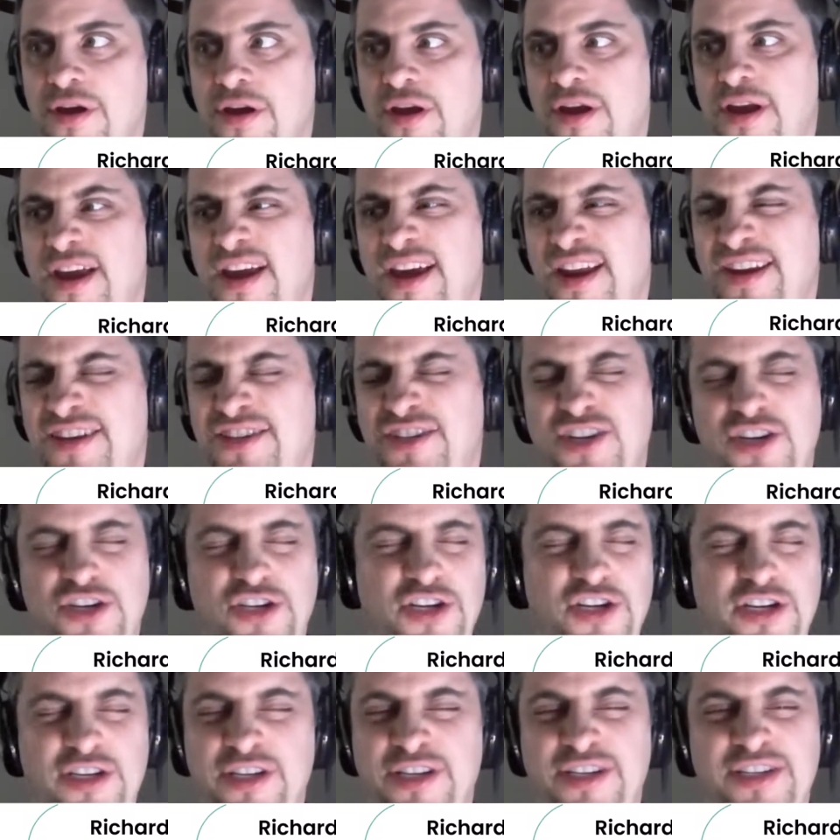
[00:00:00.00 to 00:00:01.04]
And I said,
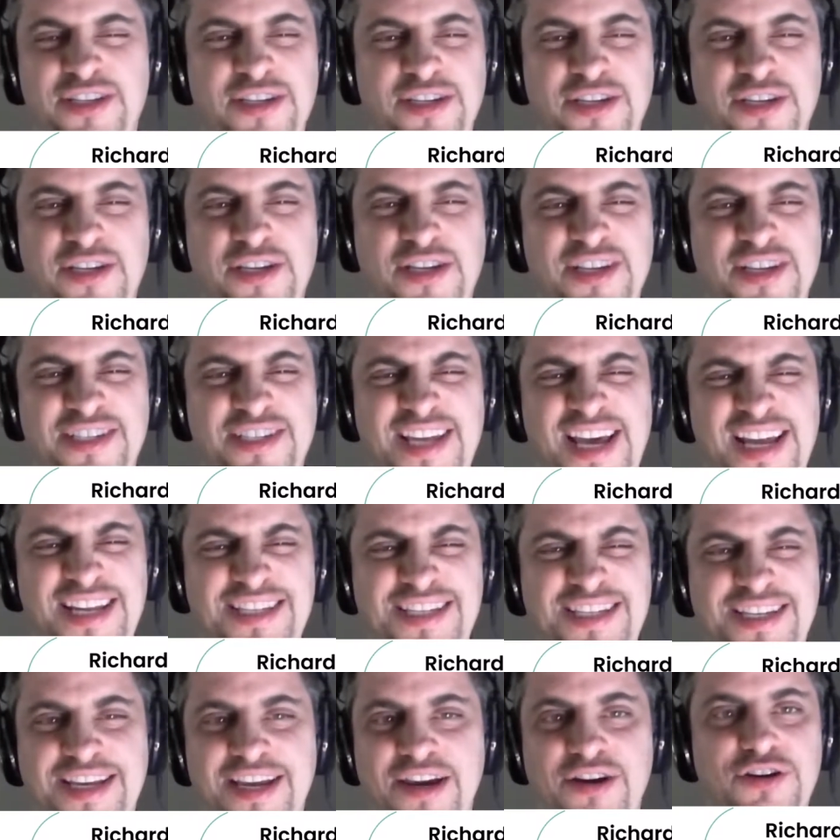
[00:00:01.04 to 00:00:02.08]
does that
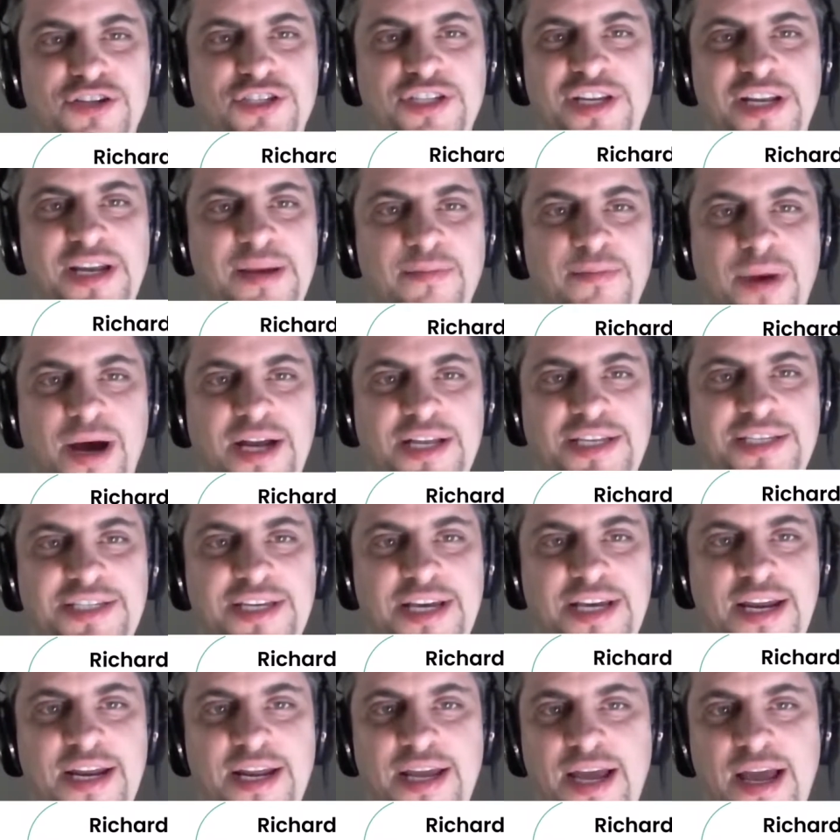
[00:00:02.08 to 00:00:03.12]
scarcity
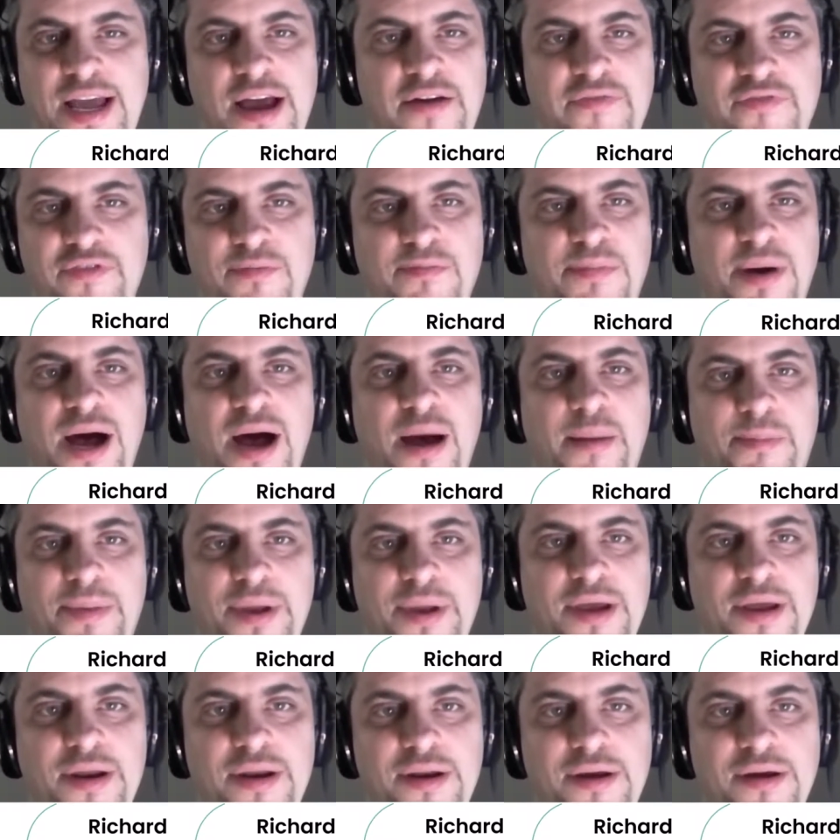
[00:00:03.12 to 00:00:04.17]
mindset ever pop
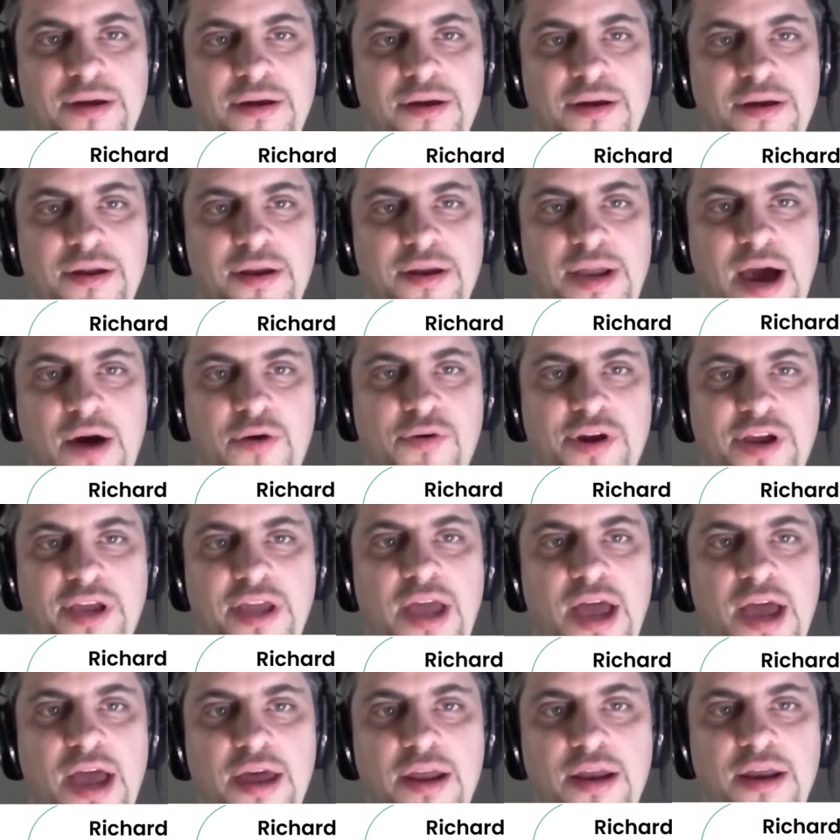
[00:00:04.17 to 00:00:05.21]
in now and
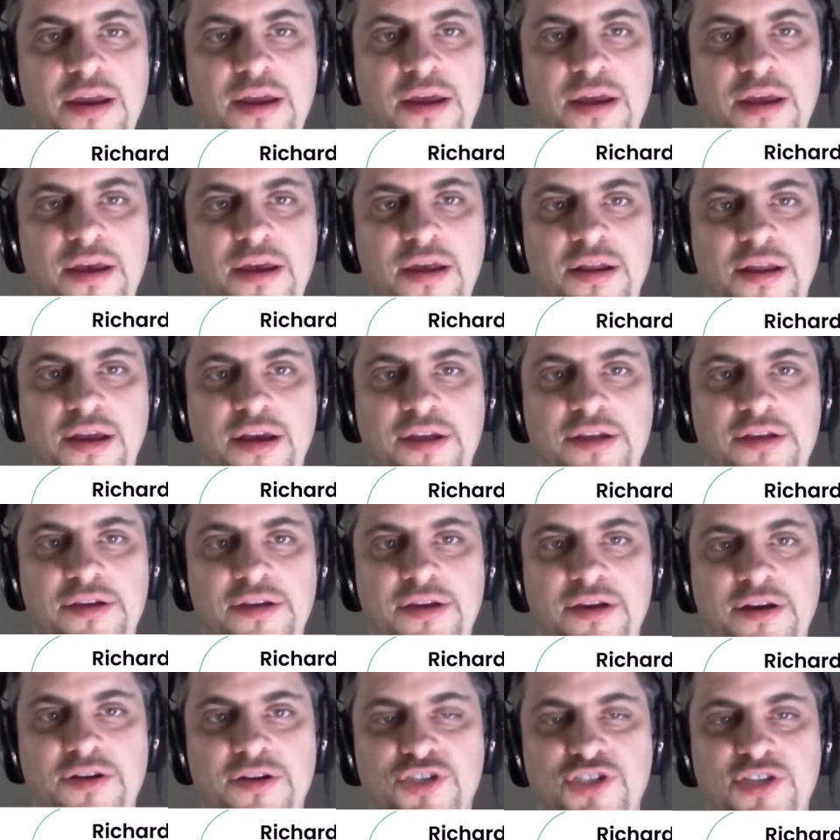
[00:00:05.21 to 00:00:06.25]
again? Like,
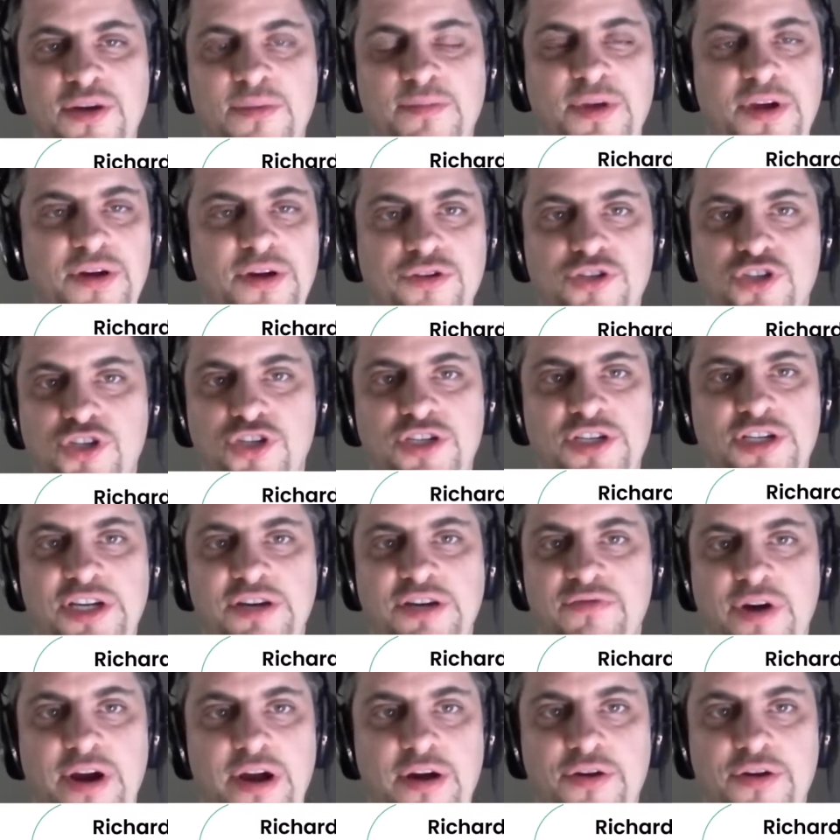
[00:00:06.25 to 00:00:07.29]
something will just
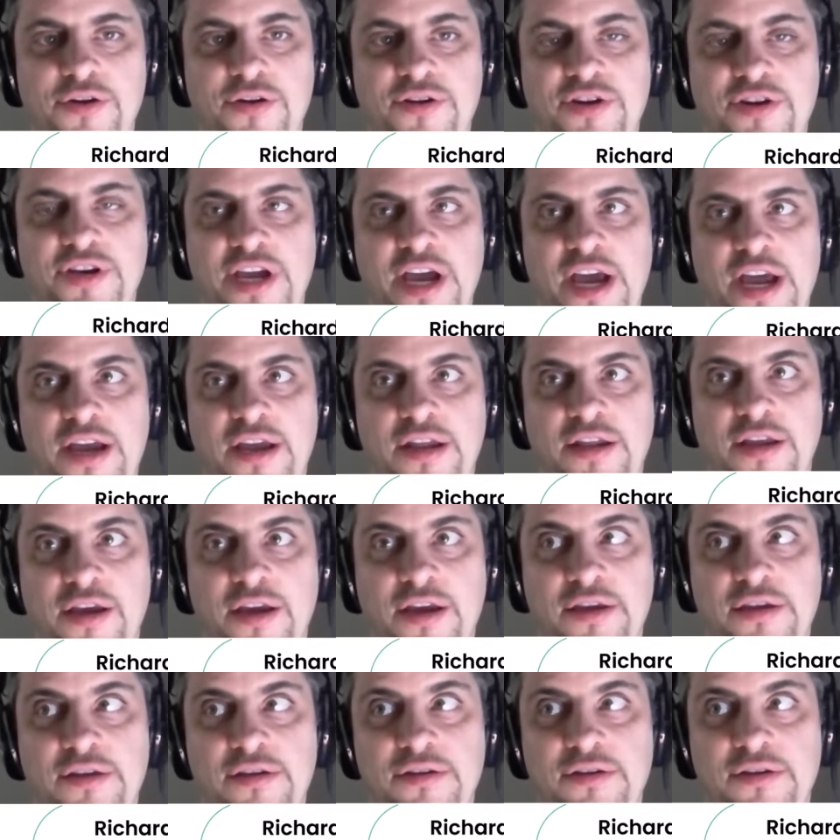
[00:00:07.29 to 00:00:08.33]
derail your day, and like,
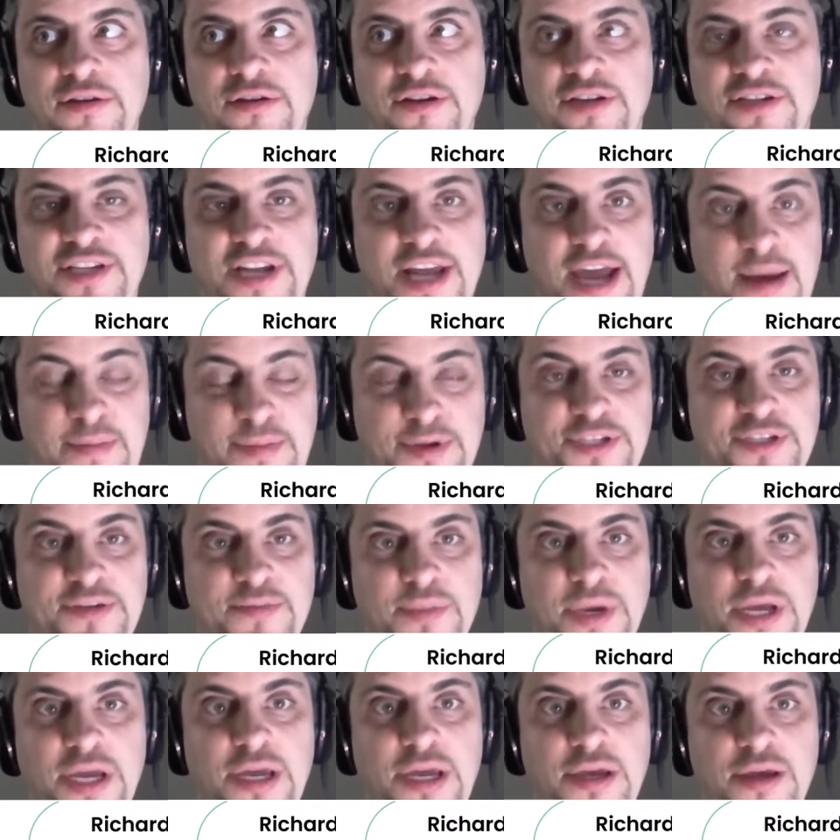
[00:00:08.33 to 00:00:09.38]
because it happens to
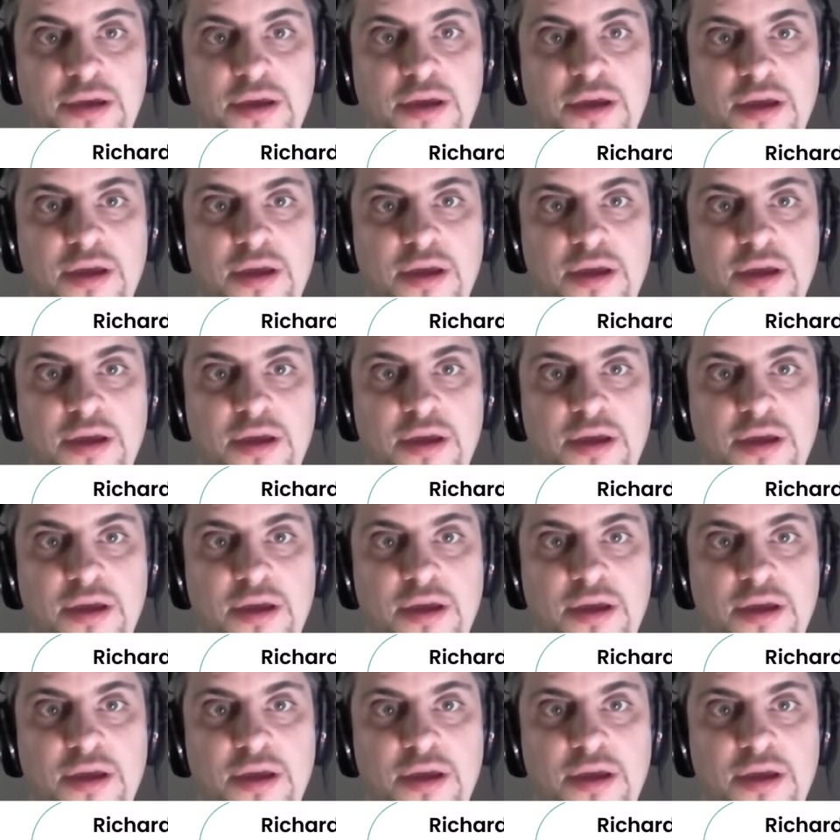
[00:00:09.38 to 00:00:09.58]
me.